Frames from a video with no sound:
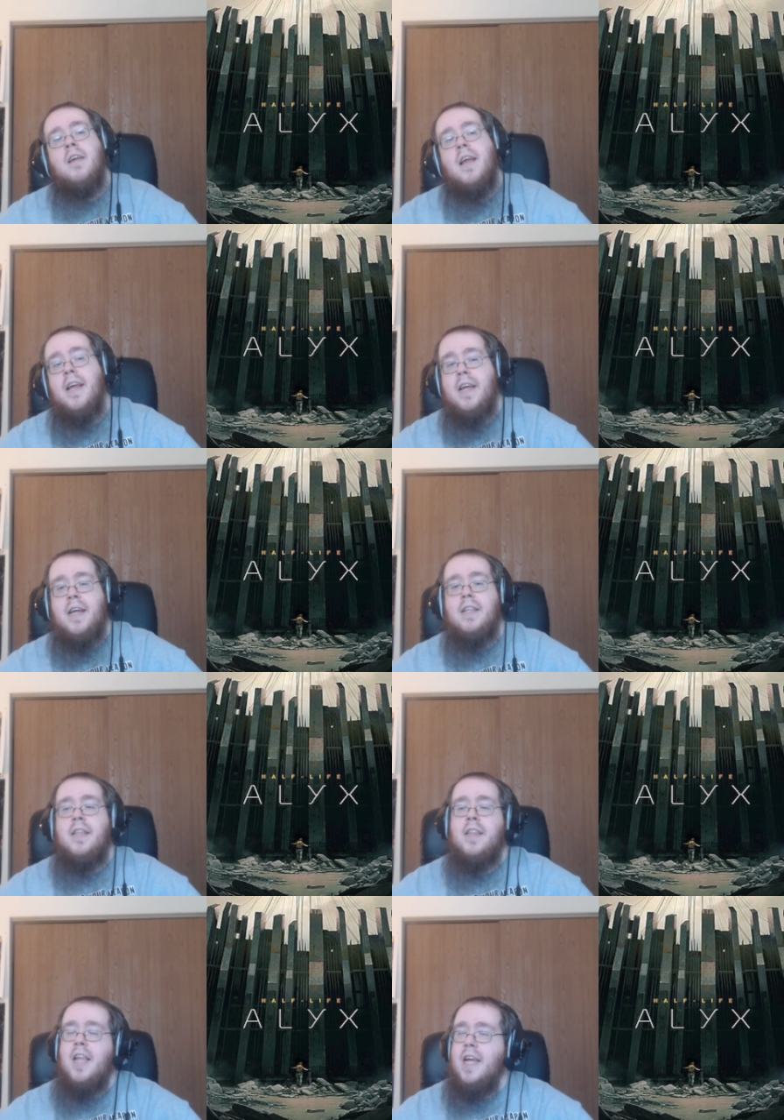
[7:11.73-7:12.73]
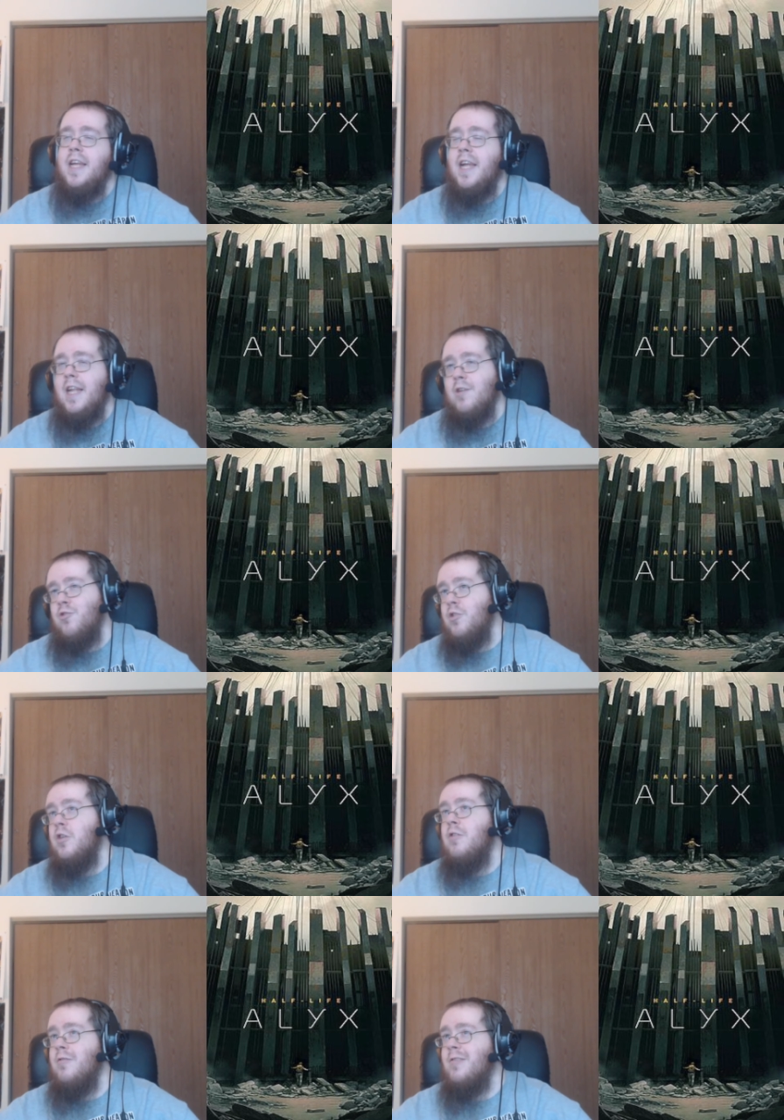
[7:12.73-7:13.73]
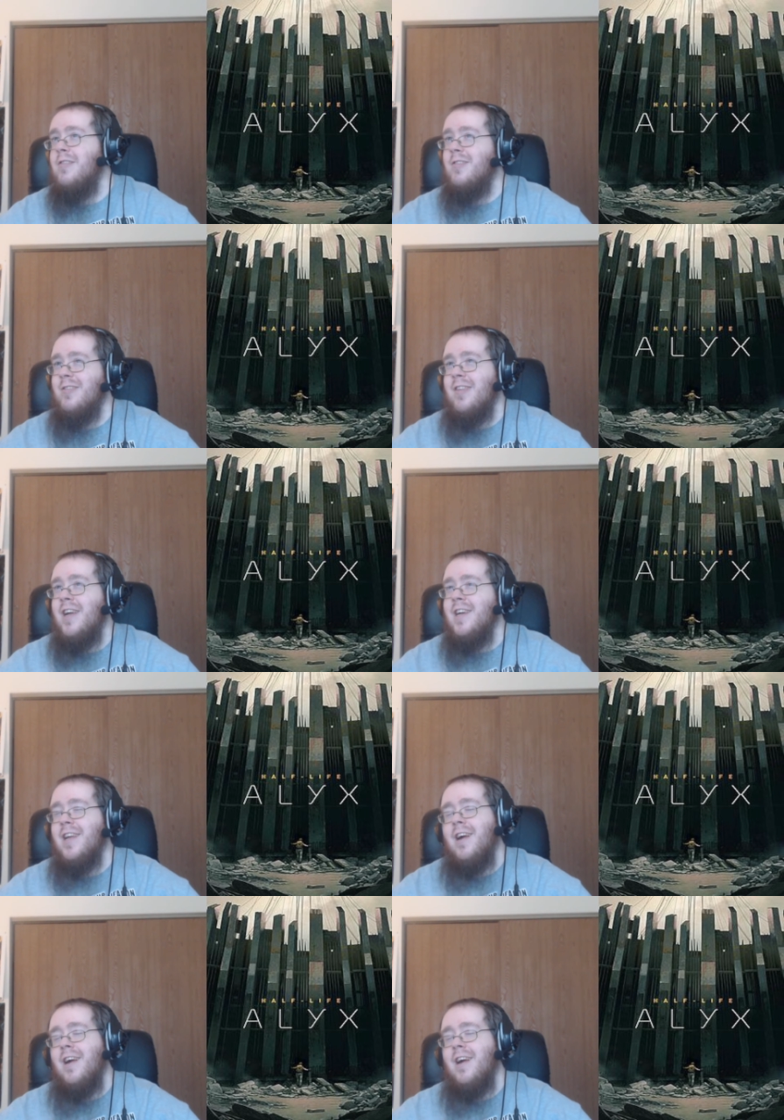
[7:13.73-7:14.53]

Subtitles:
and they can actually use the stick